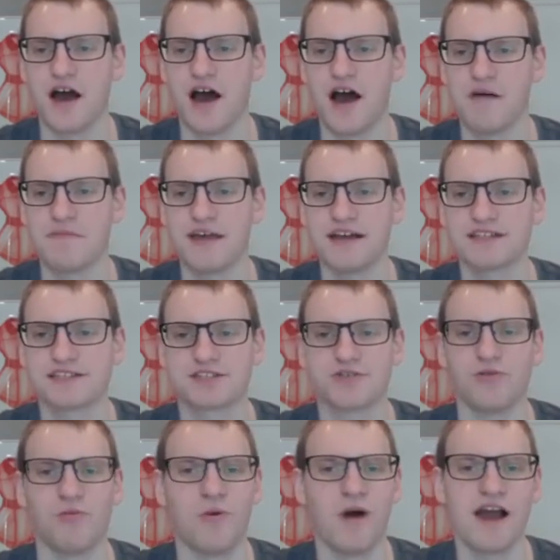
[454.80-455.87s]

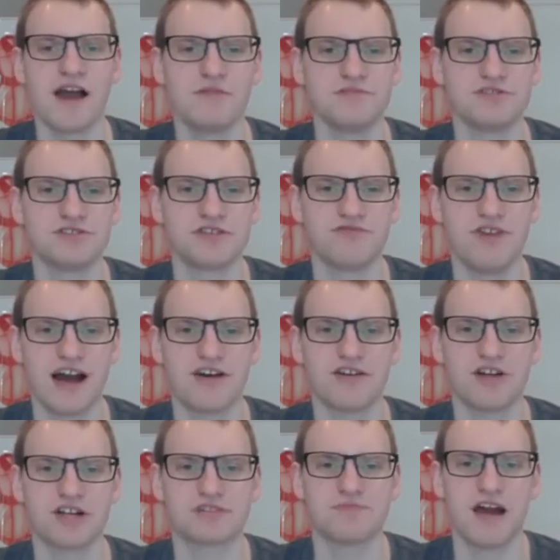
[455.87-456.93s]
that's why I'm using Viral
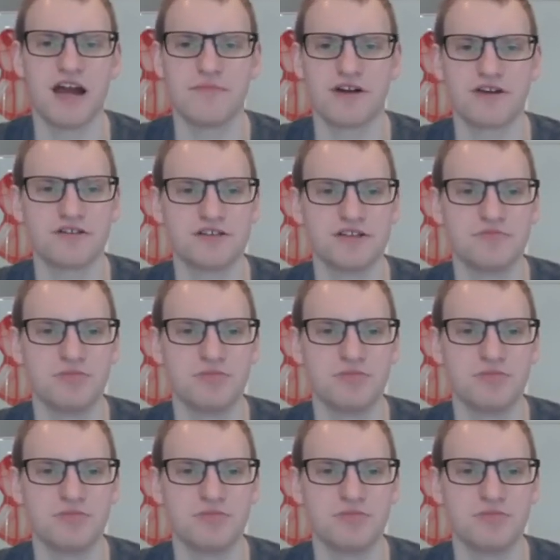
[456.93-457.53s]
Launch primarily,